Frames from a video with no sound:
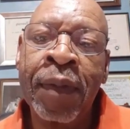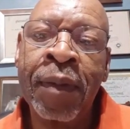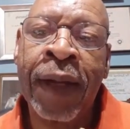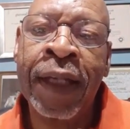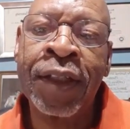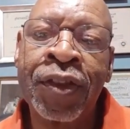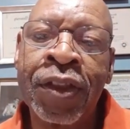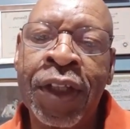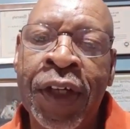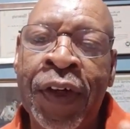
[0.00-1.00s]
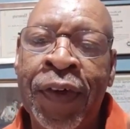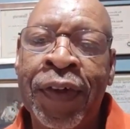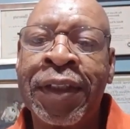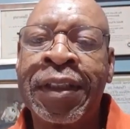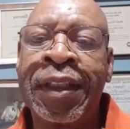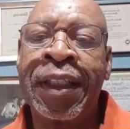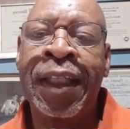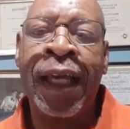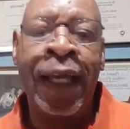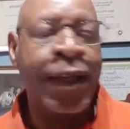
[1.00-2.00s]
you, Maisha, on
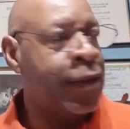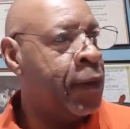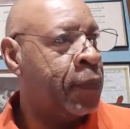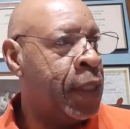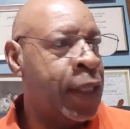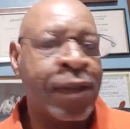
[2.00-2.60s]
today. Yep, tonight